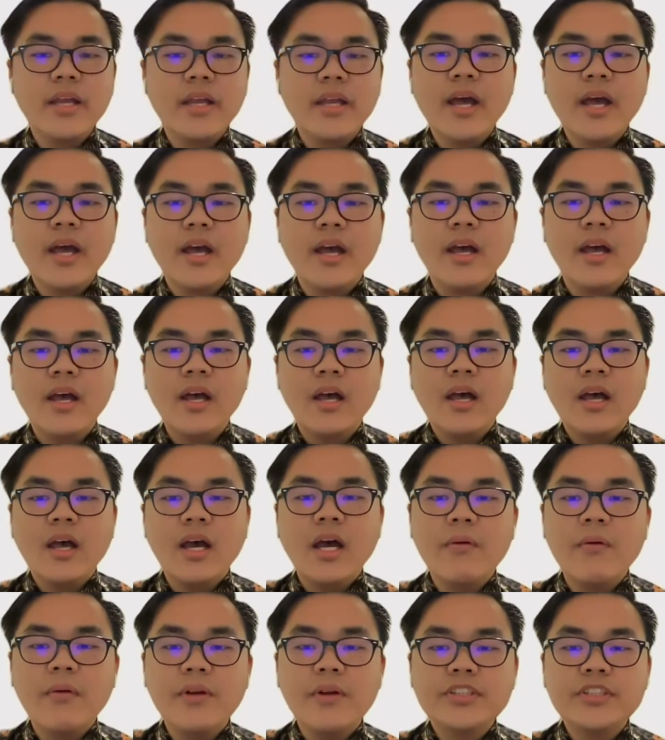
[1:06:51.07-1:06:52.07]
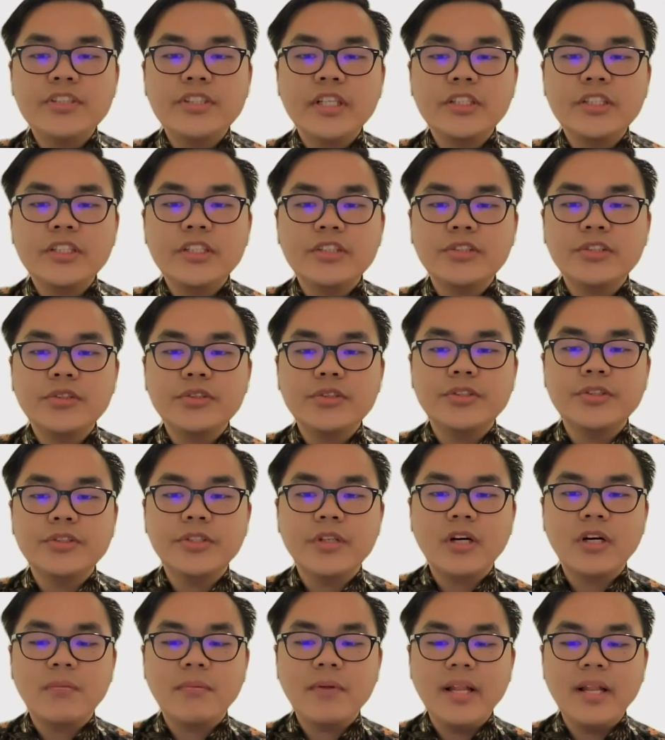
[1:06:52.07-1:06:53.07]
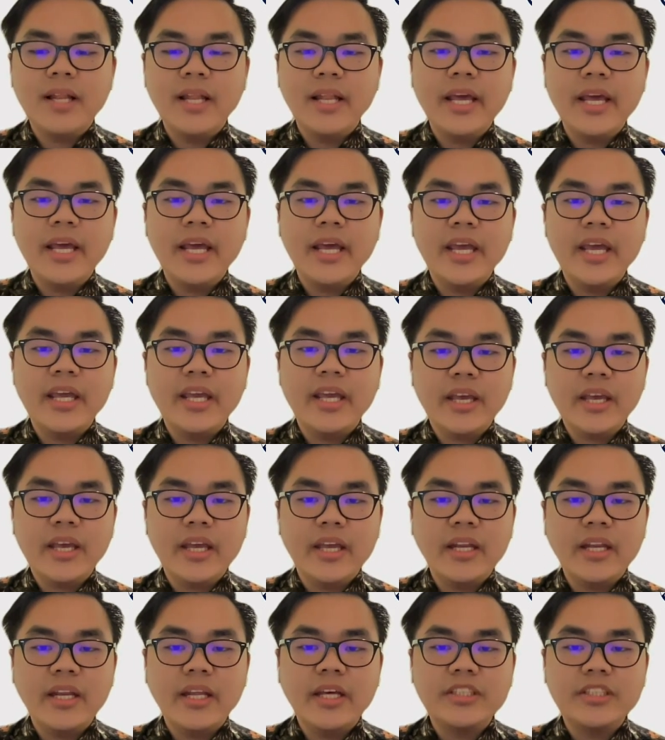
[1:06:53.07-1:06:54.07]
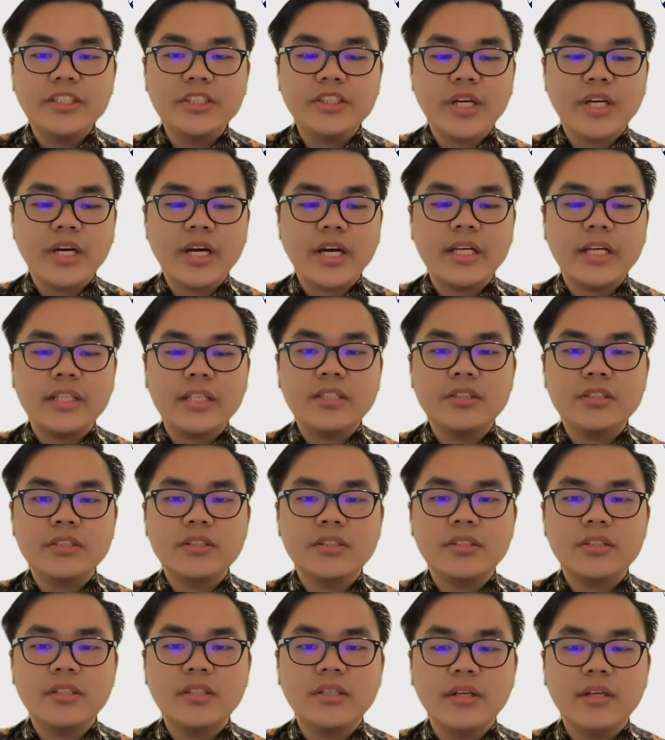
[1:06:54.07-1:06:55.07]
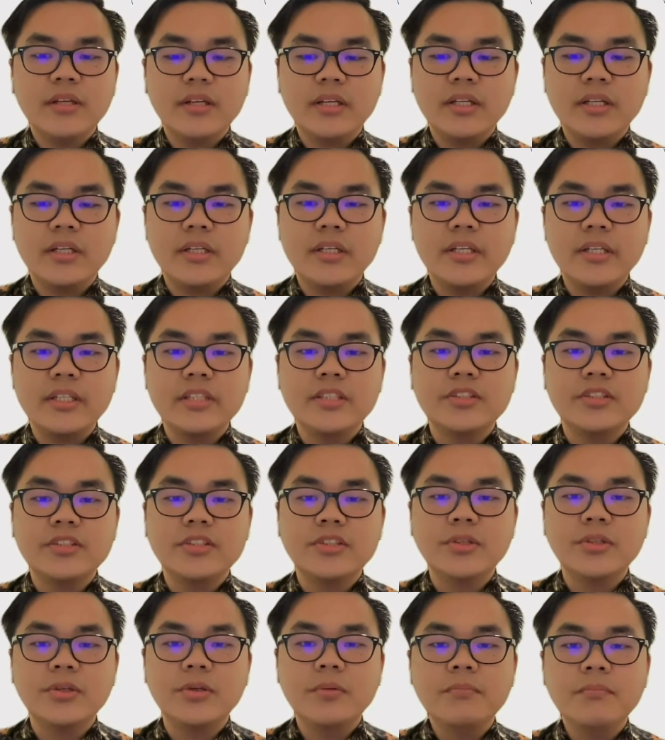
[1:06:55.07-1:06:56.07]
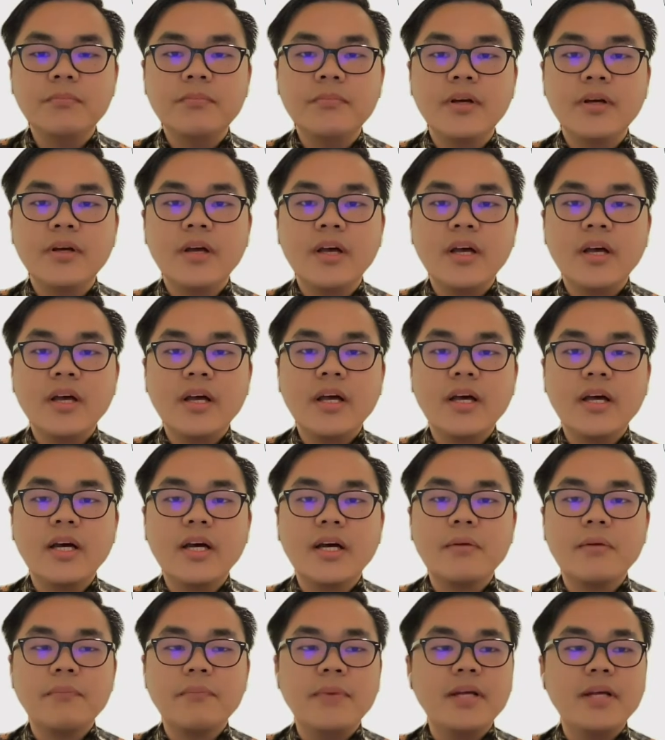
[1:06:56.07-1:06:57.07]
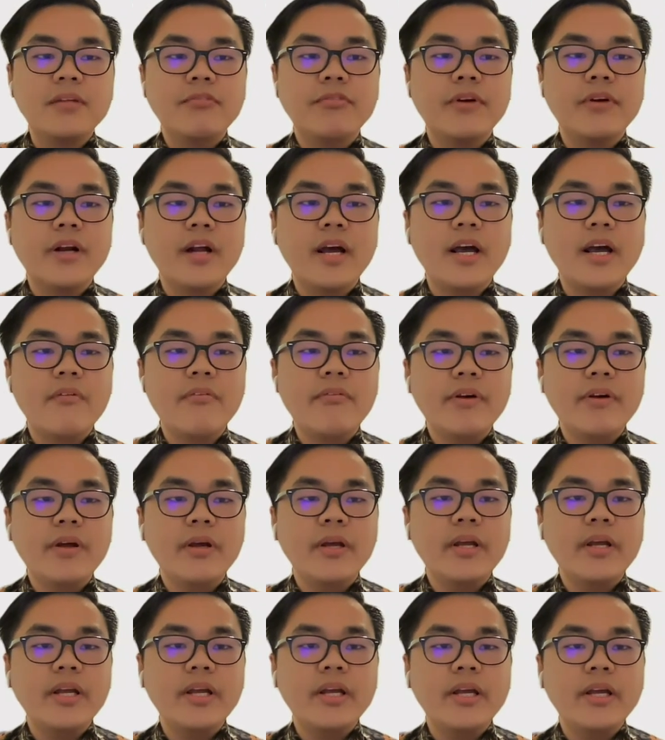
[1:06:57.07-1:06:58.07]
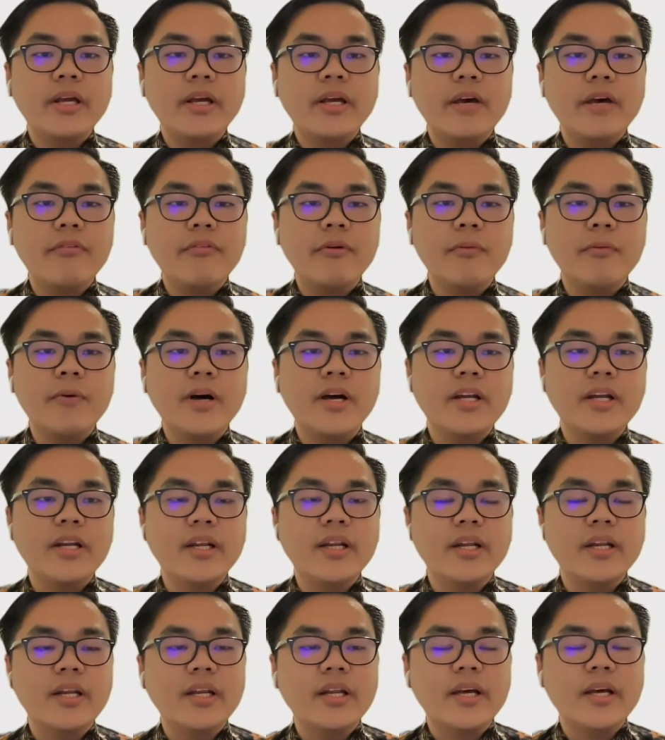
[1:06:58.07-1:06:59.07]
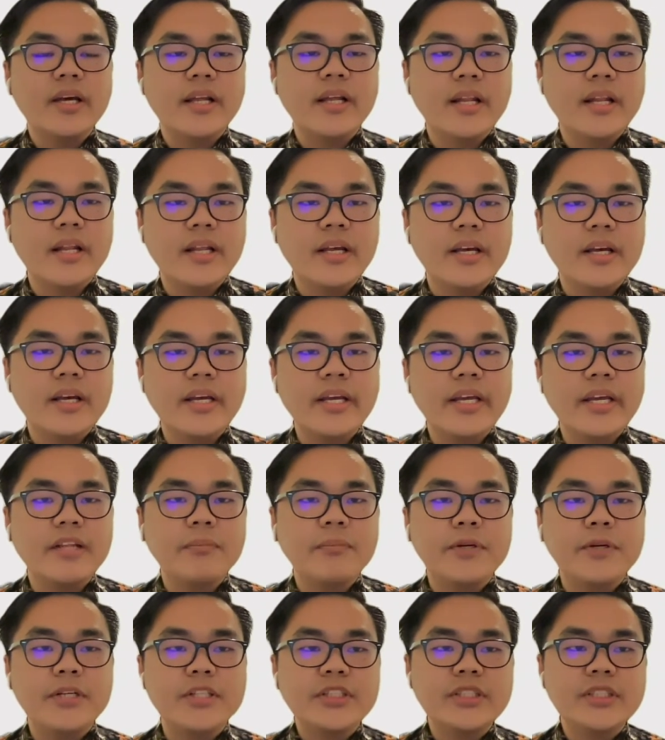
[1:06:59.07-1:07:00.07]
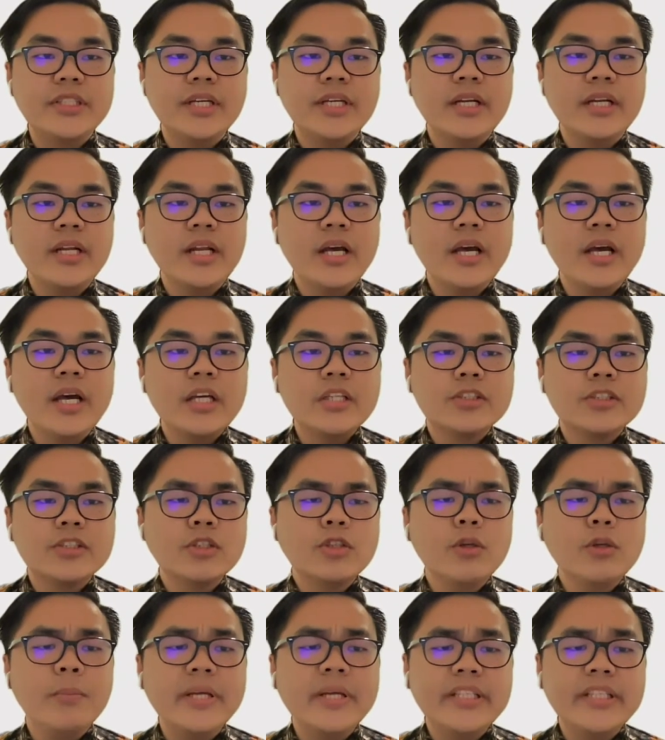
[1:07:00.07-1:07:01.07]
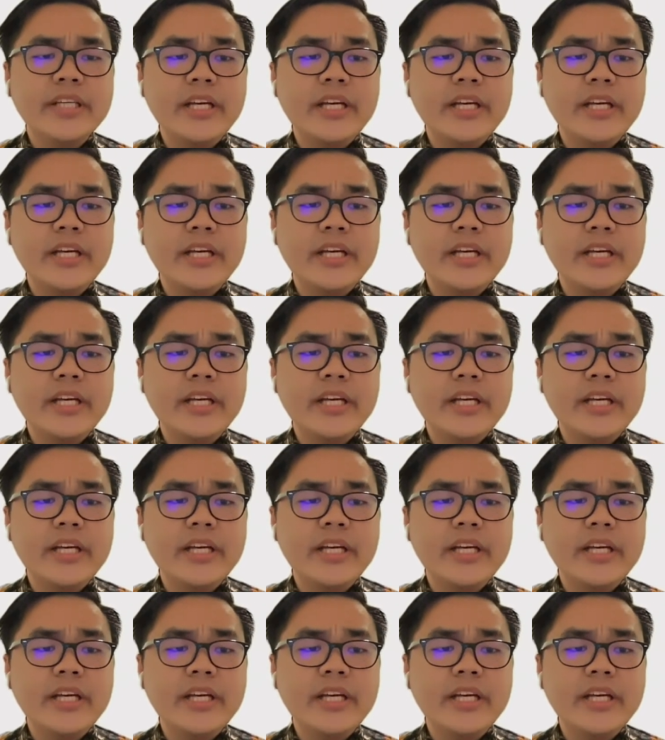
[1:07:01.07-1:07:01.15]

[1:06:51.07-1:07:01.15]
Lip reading: Yeah, I will try to drop a link in the chat in Zoom, but for everyone, in person, so you